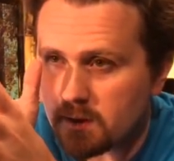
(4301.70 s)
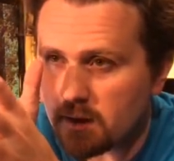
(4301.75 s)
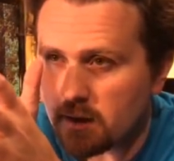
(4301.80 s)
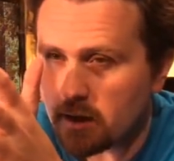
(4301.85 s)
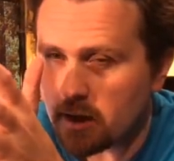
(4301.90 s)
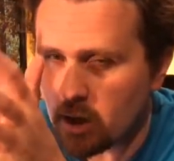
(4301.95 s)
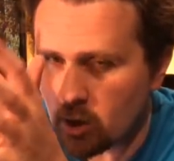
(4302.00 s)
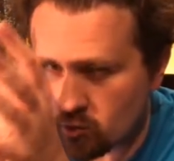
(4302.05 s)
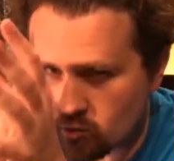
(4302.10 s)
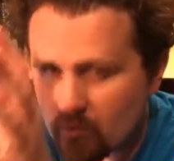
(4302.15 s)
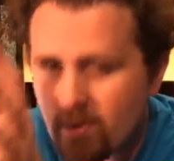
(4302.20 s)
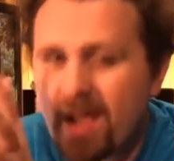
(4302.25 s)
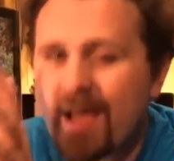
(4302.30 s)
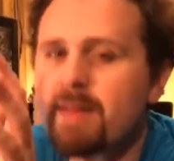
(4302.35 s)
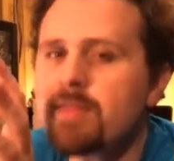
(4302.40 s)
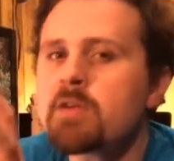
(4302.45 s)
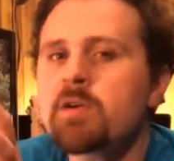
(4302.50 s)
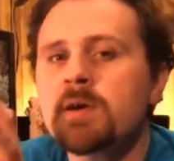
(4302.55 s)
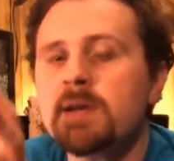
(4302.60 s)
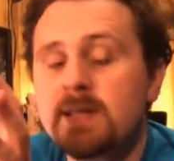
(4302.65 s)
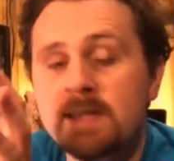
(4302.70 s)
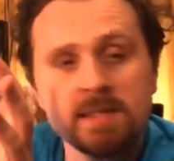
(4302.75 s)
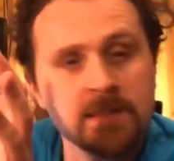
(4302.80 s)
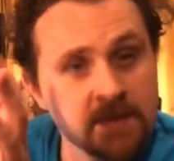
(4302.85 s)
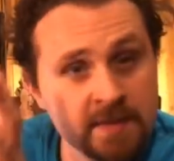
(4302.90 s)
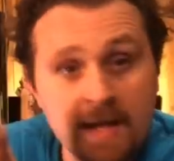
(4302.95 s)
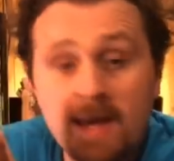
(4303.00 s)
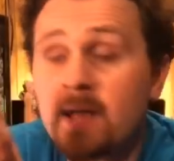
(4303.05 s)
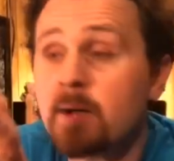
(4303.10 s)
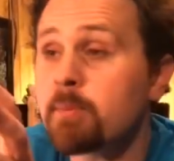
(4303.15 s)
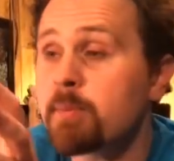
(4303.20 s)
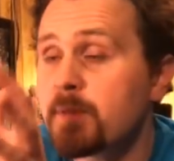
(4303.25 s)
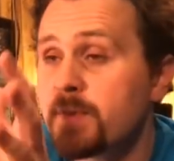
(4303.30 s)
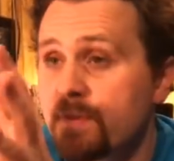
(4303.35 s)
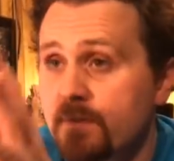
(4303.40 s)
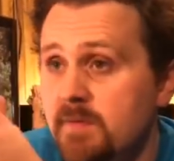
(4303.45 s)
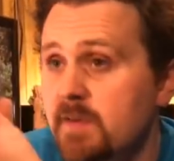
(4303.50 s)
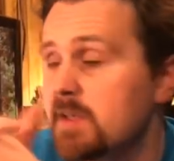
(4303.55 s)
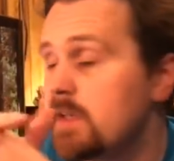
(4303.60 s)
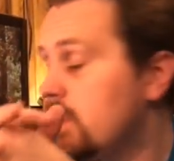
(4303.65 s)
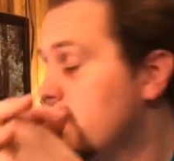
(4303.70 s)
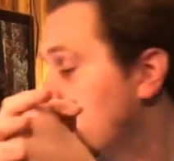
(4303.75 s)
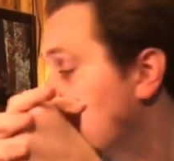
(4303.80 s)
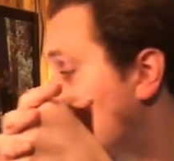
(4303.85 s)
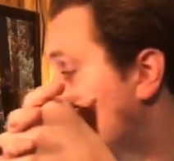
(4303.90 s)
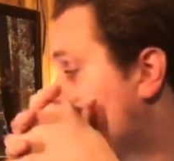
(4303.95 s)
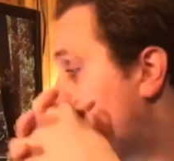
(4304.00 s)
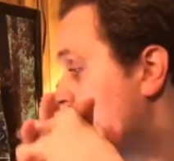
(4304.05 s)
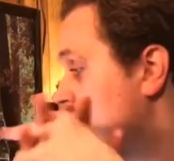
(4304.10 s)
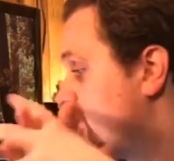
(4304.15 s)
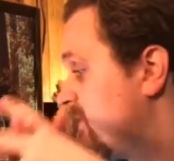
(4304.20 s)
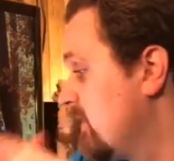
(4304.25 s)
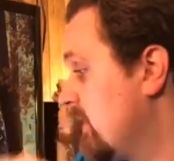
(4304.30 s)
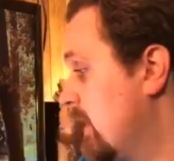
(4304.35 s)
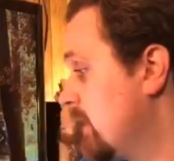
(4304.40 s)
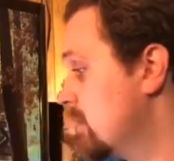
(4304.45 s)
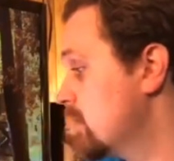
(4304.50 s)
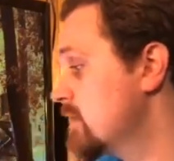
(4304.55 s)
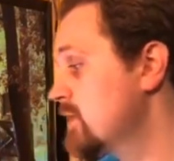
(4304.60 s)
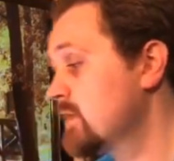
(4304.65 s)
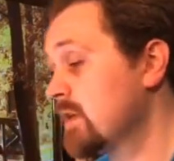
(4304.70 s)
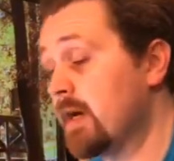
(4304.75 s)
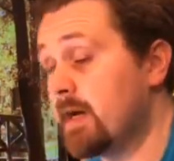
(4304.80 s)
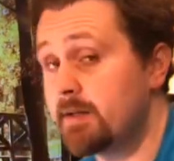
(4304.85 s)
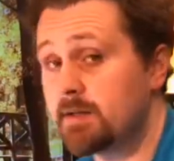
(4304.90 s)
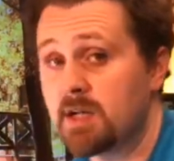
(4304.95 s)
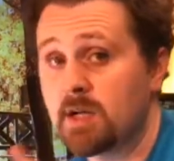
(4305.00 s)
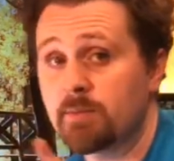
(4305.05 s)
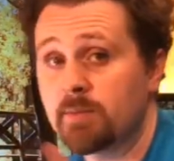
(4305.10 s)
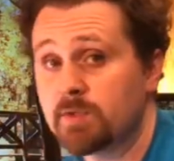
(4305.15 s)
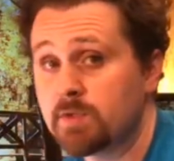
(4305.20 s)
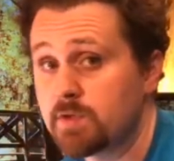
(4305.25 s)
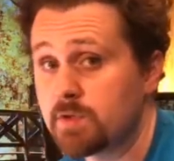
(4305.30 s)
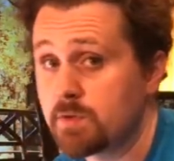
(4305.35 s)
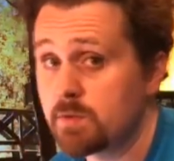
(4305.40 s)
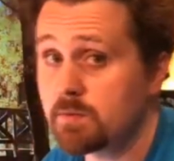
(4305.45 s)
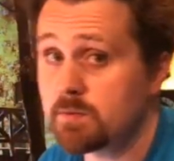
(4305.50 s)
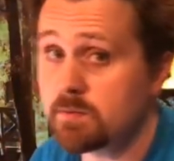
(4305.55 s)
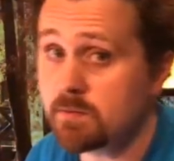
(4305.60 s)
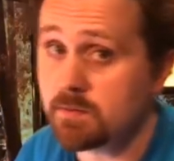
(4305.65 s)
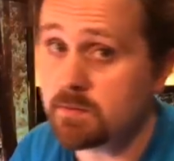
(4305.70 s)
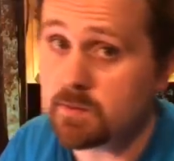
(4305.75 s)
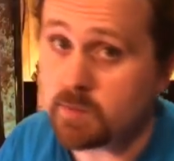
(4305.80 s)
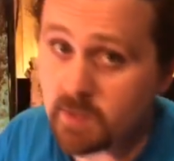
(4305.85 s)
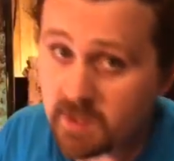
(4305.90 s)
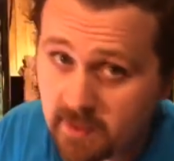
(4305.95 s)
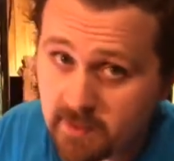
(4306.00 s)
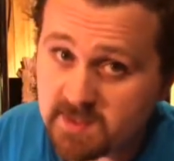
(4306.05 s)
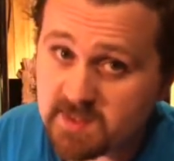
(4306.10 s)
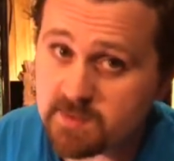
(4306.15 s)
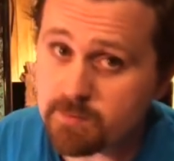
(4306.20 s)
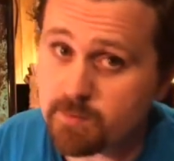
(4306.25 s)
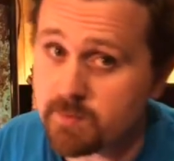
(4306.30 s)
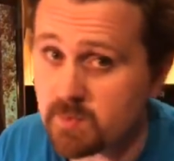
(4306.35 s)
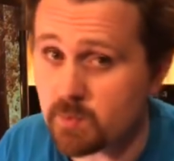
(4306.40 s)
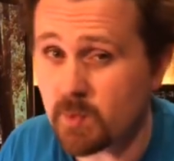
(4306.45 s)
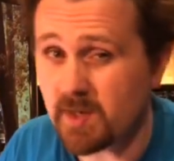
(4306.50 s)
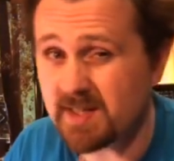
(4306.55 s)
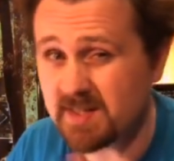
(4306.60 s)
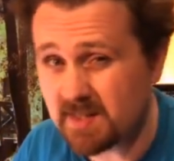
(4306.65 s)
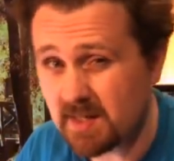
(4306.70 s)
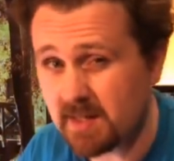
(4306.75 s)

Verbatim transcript: a rather in-depth video on Fireside coming soon. When I, when I say